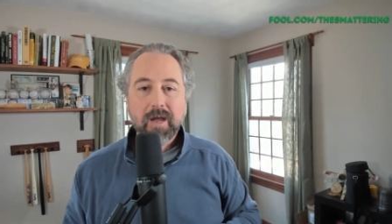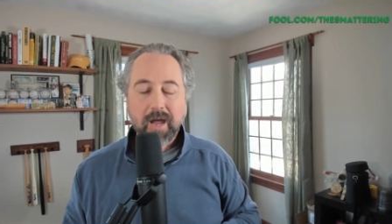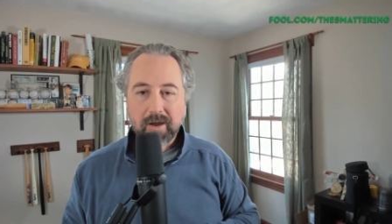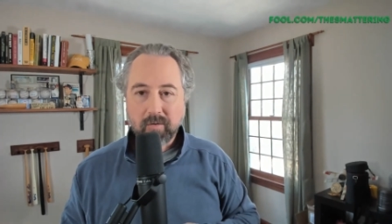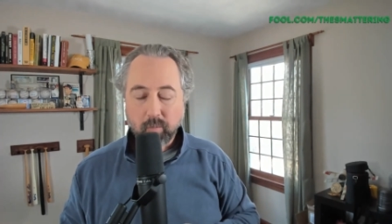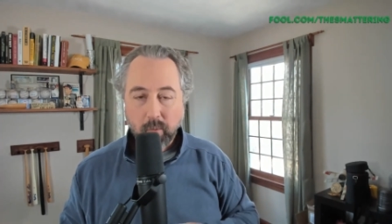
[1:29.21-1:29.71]

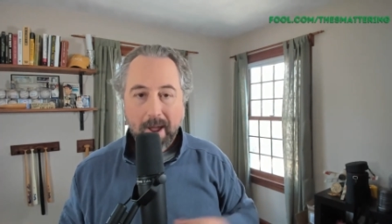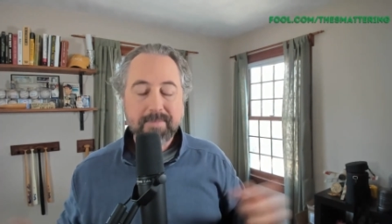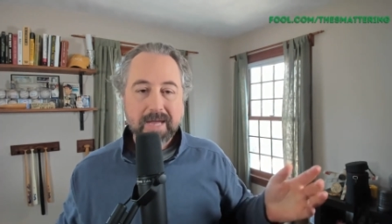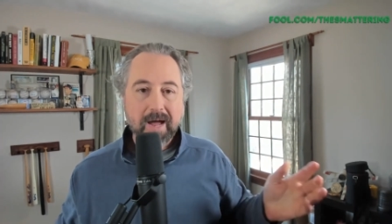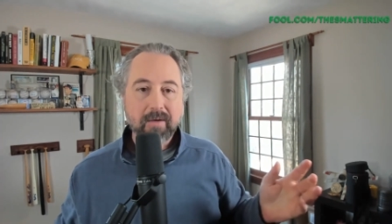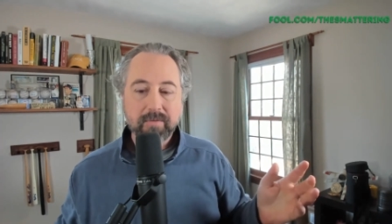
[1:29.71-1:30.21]
and
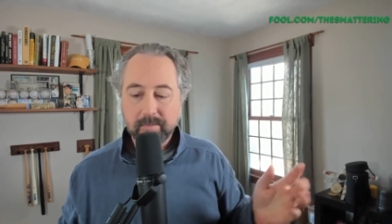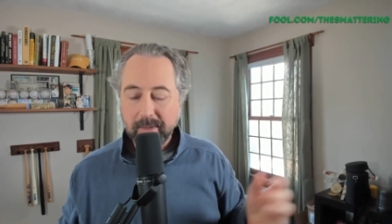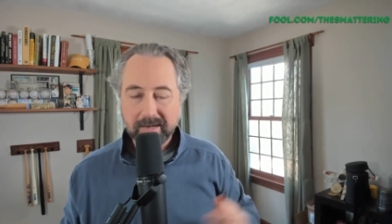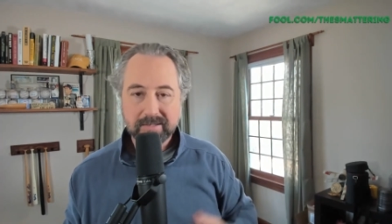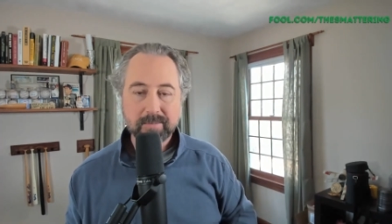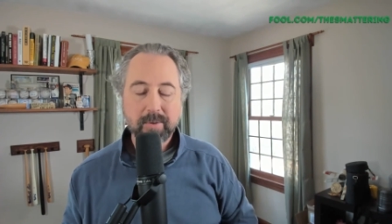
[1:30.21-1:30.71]
wiped out the
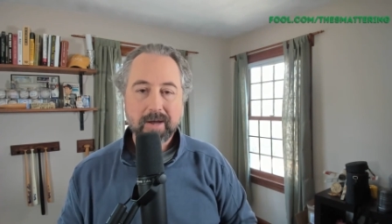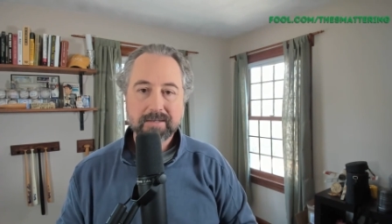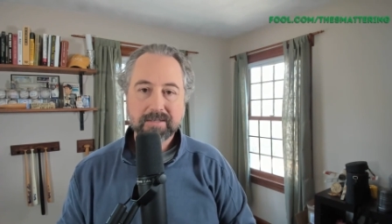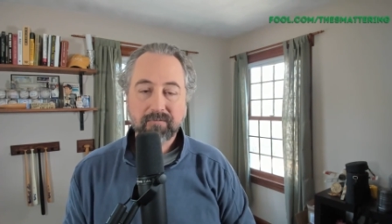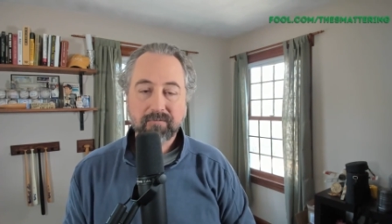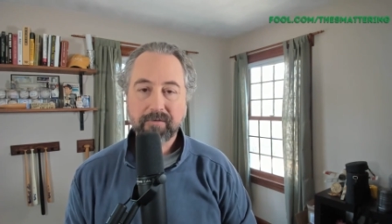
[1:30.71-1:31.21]
bank's
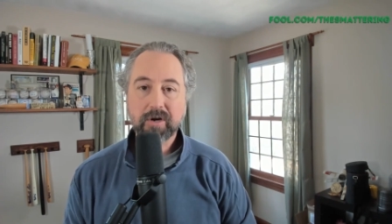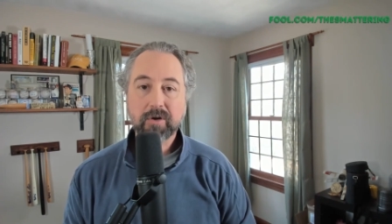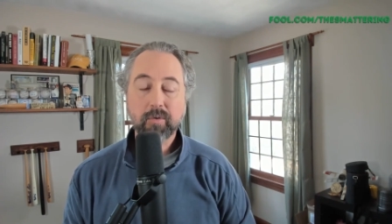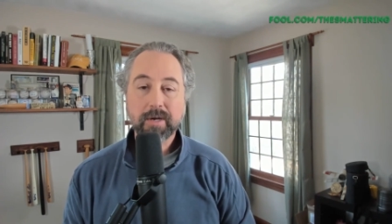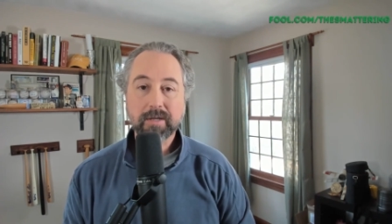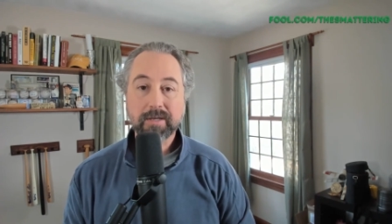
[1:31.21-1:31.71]
deposits very
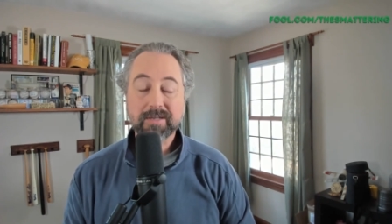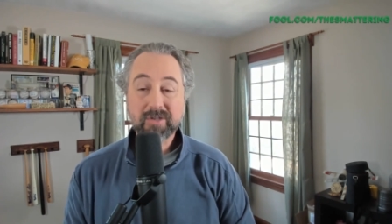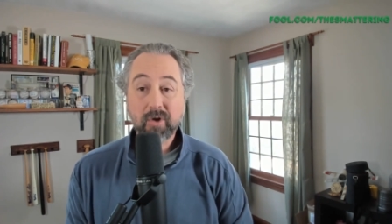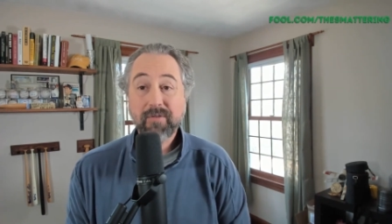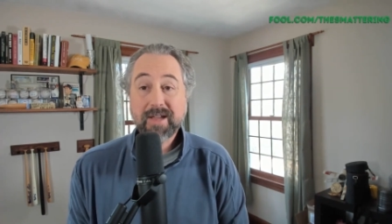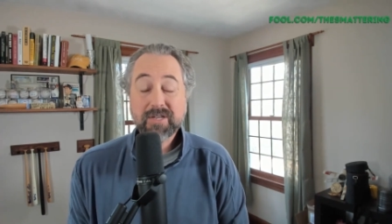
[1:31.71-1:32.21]
quickly.
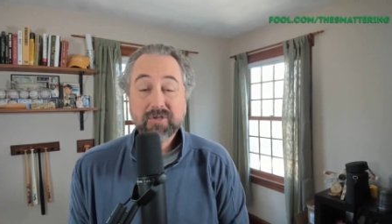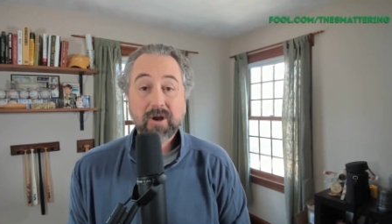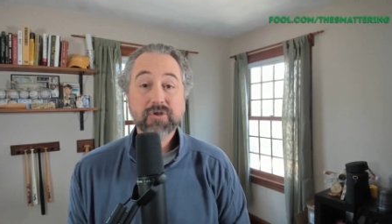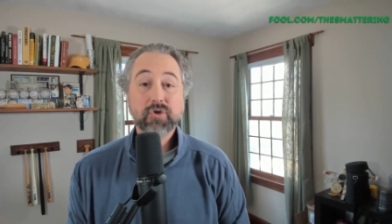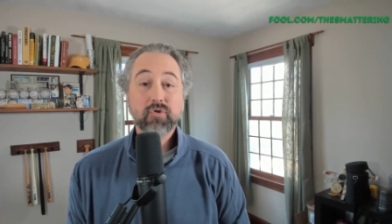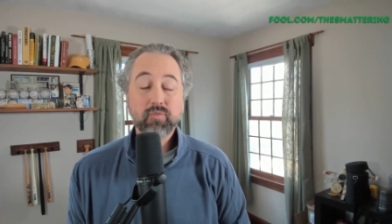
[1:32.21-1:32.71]
SoFi is
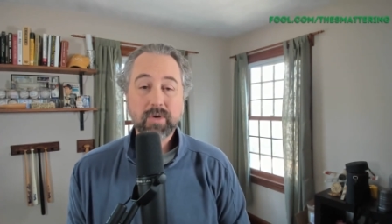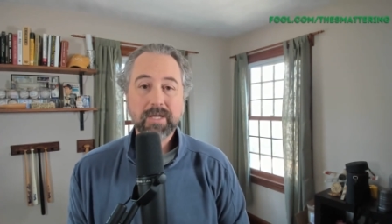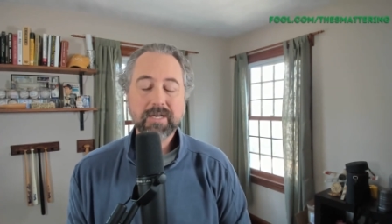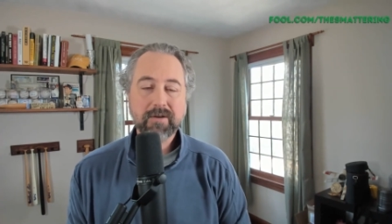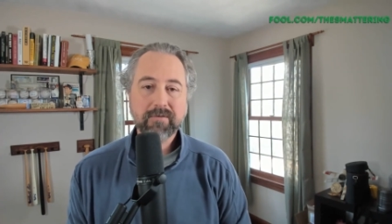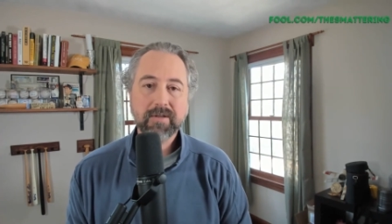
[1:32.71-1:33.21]
structured really
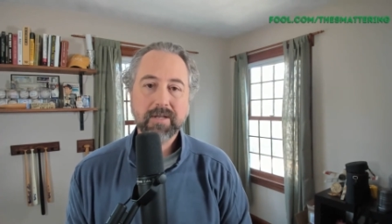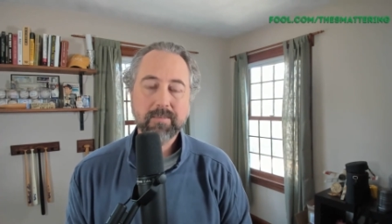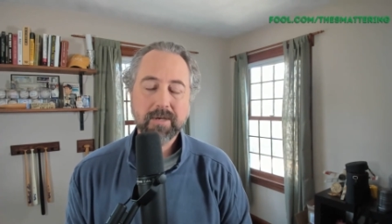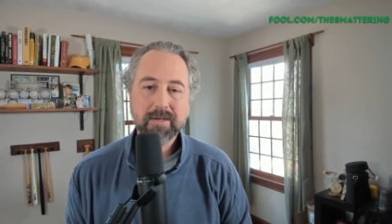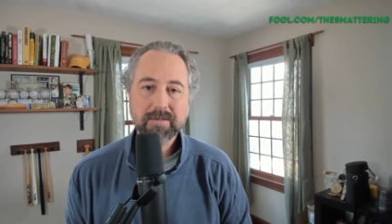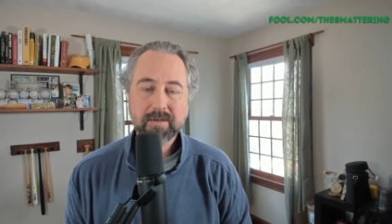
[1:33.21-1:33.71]
differently
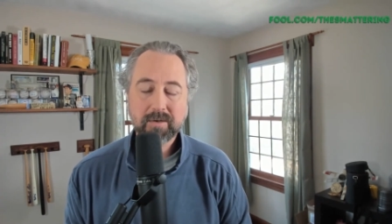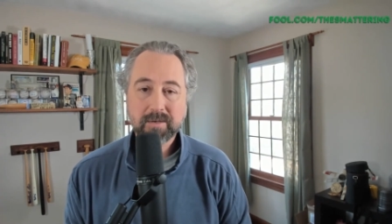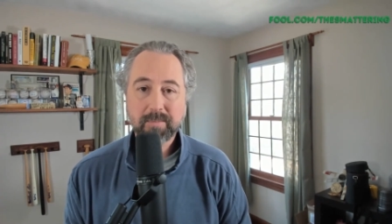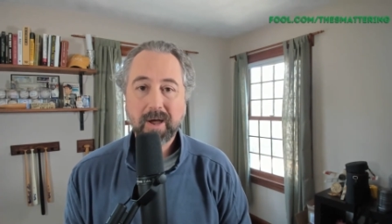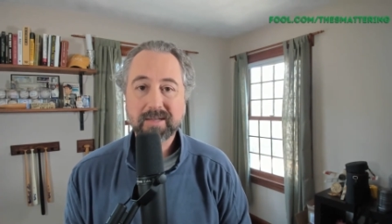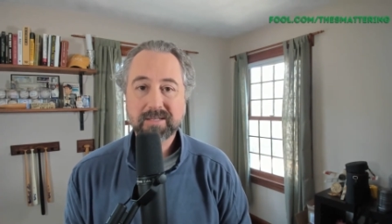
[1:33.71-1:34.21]
because their
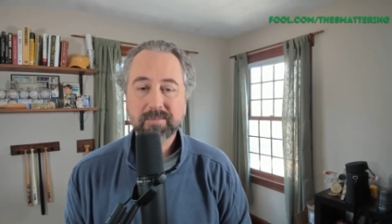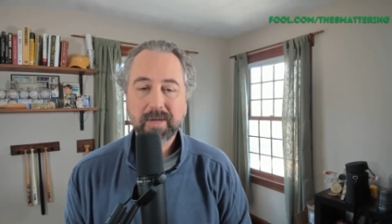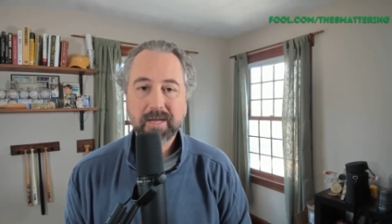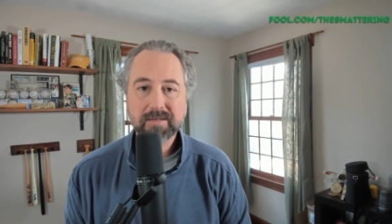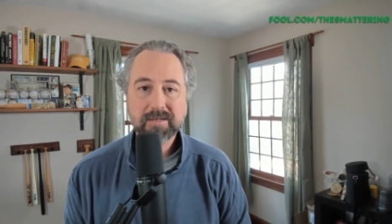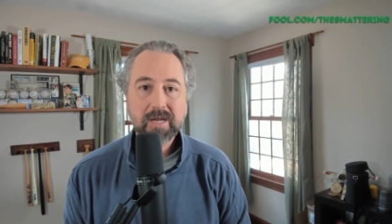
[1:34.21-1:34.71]
deposit
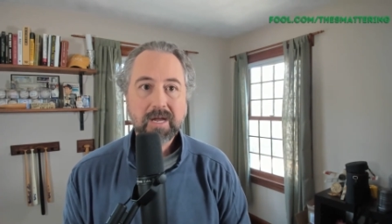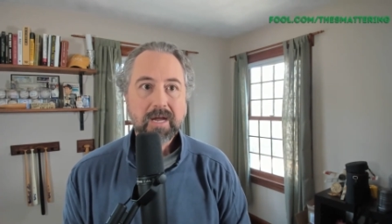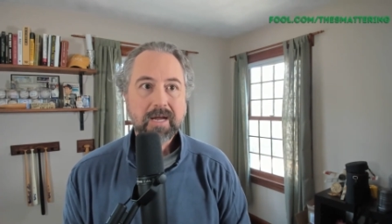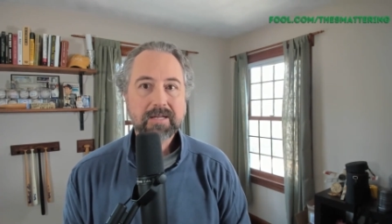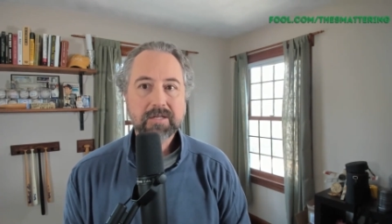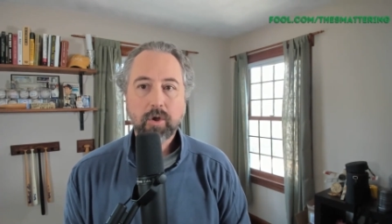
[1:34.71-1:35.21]
base
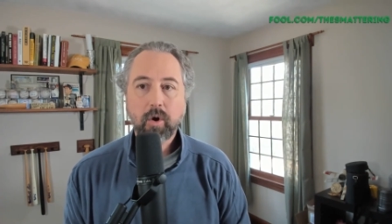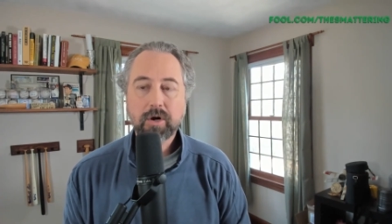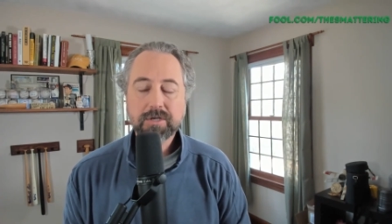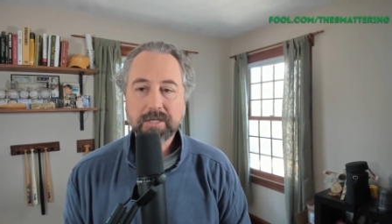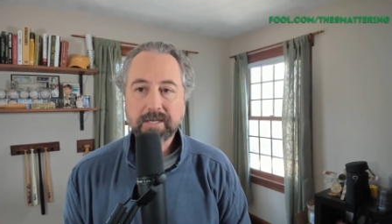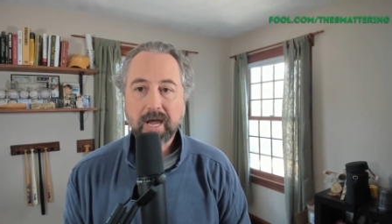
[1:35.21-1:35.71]
is
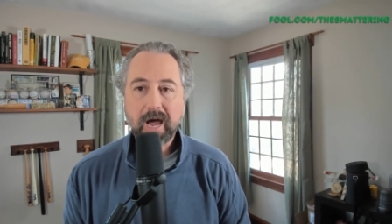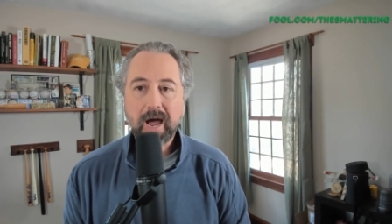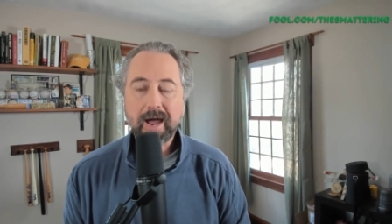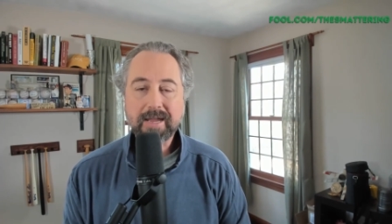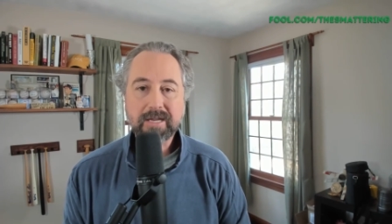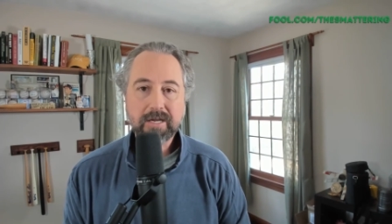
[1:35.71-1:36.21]
largely
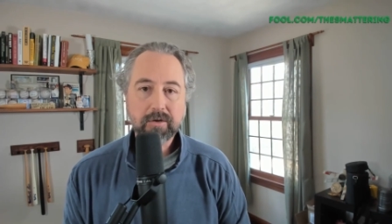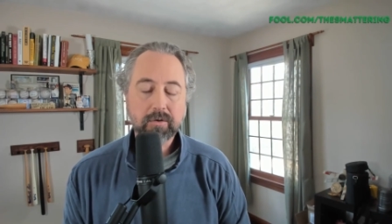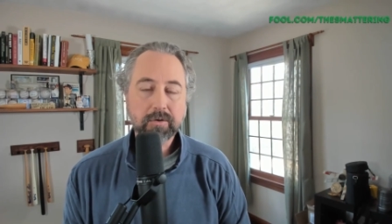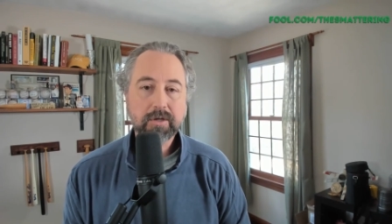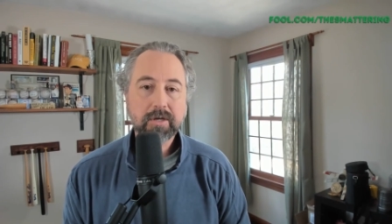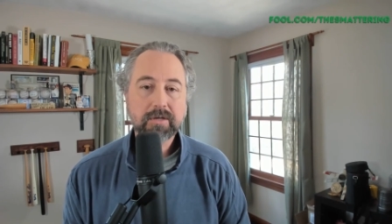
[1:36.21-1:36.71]
high
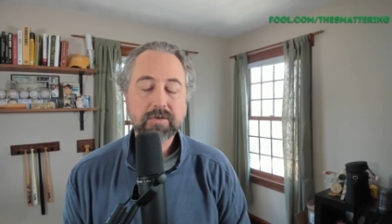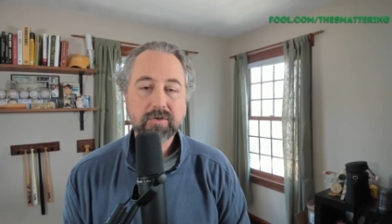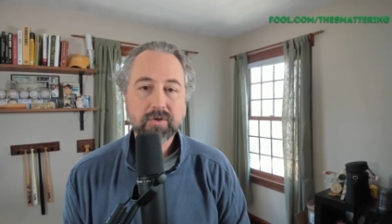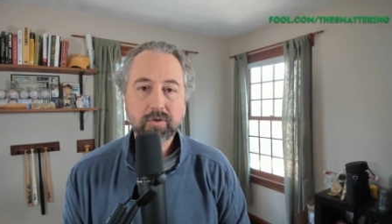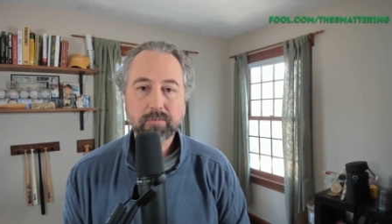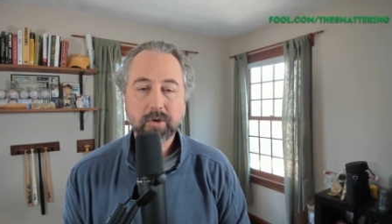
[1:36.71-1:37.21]
yield
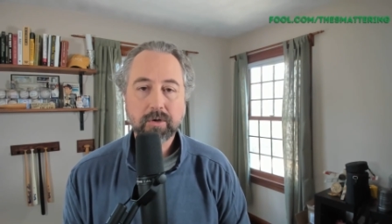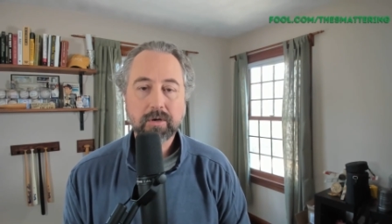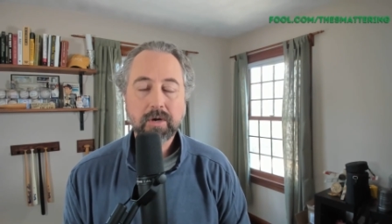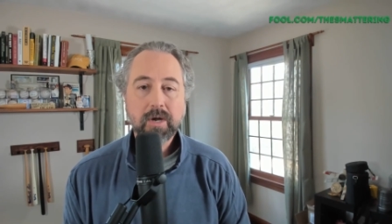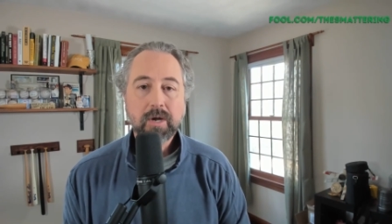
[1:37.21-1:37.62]
consumer